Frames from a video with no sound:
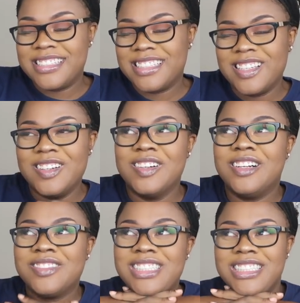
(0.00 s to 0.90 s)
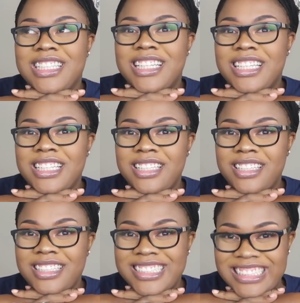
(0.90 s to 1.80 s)
So I'm just like
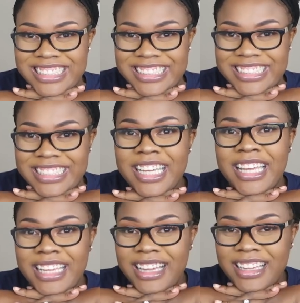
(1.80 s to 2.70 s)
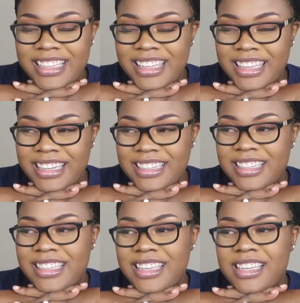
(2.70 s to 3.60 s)
a kid
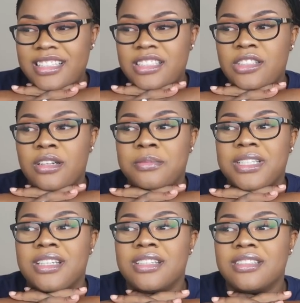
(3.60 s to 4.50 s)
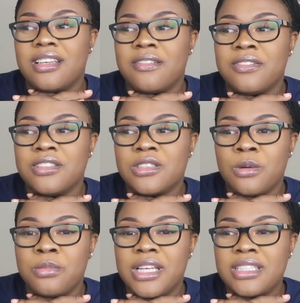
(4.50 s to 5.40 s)
in the candy store, because I feel
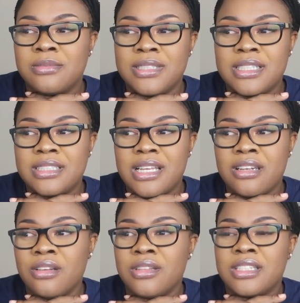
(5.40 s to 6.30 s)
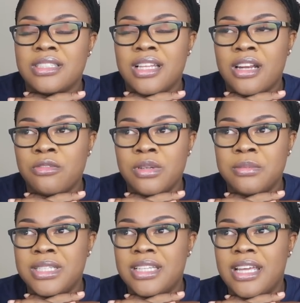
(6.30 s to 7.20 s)
so blessed, because I know there's a lot of
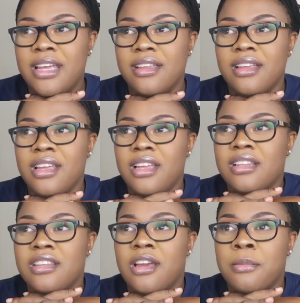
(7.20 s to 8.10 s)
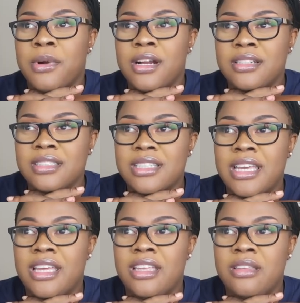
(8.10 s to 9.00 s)
women that their partners
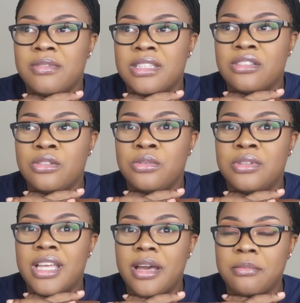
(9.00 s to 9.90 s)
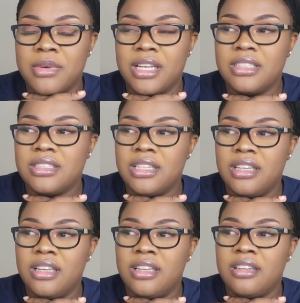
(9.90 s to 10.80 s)
can't even do that much,
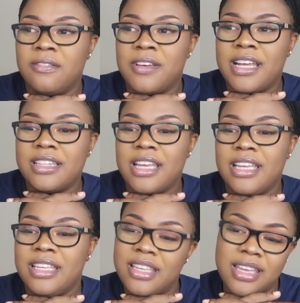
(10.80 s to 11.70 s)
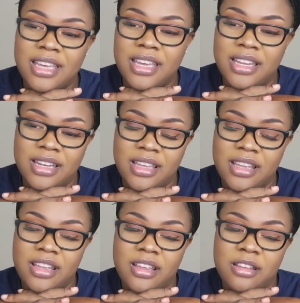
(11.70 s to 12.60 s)
and the fact that he can
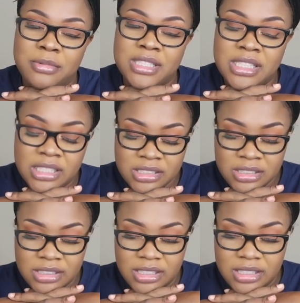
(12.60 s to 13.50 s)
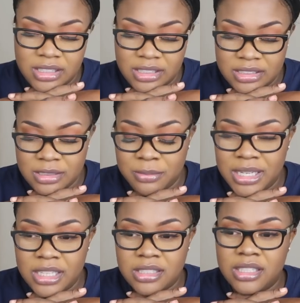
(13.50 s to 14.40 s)
potentially is
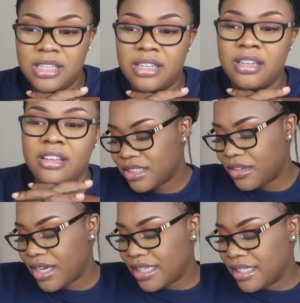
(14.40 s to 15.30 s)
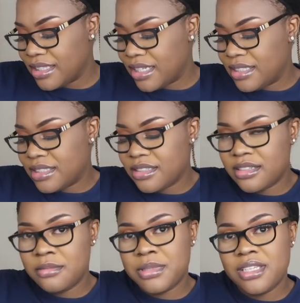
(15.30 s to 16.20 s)
amazing. So I think that is
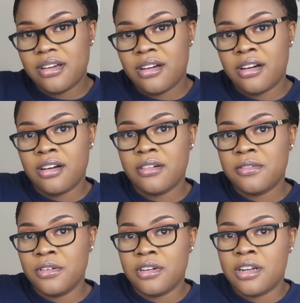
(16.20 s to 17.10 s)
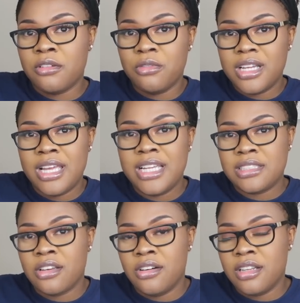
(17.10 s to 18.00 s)
gonna be all for what
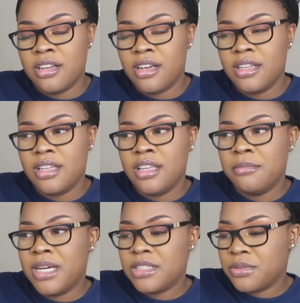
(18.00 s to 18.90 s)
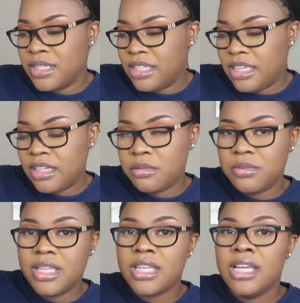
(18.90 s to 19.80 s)
has gone on in my twenty-eighth
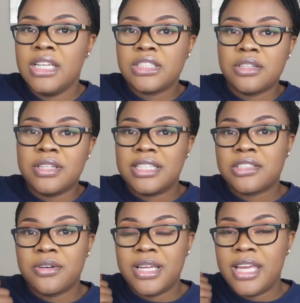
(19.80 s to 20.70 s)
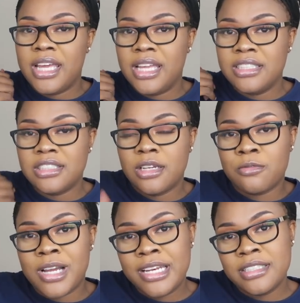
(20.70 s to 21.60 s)
week. So let's go ahead and
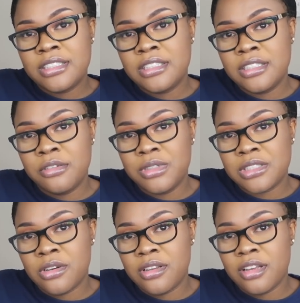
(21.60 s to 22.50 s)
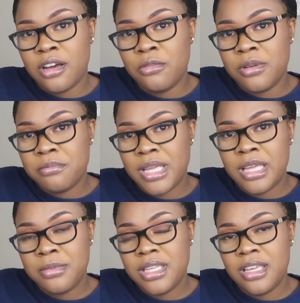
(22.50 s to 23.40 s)
jump right into what's going on with
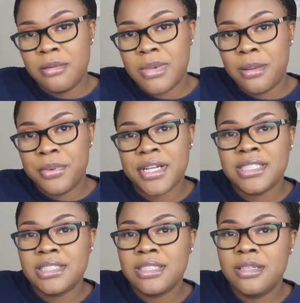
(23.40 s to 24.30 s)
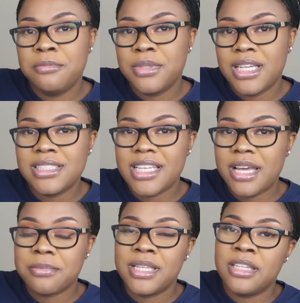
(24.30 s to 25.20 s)
baby and my Pregnancy Plus
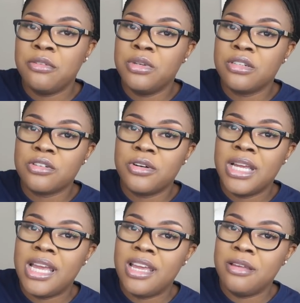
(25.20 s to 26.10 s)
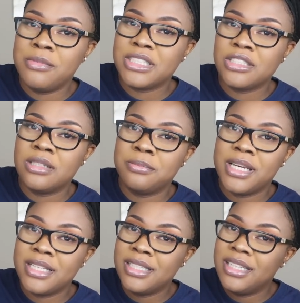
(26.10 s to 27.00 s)
app, and then we'll go ahead and measure the
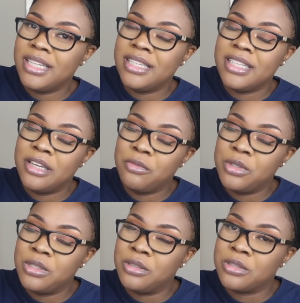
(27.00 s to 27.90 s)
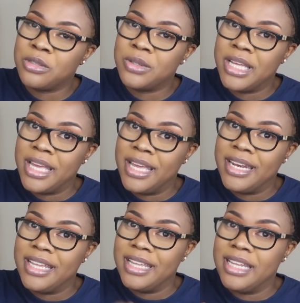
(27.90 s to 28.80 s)
belly, and then we'll go
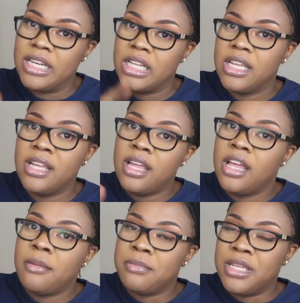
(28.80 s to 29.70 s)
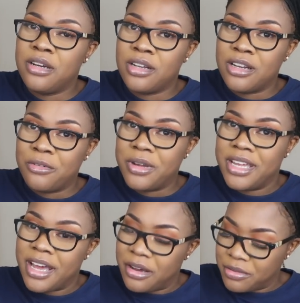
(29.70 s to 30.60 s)
ahead and be on our
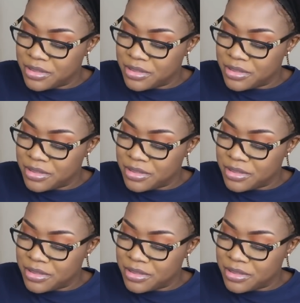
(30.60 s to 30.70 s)
way out.